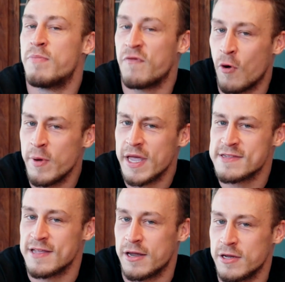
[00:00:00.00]
Before we
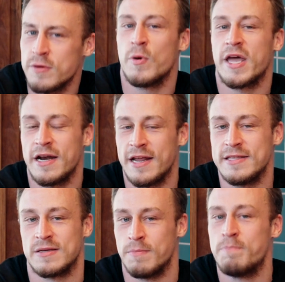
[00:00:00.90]
get started, we're gonna
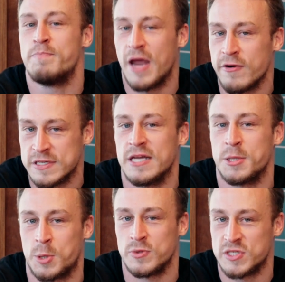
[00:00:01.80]
need some bare
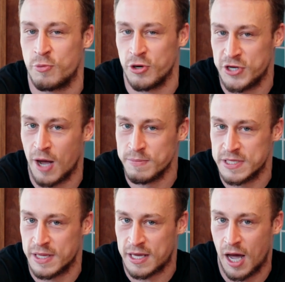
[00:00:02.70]
essentials to put yums in the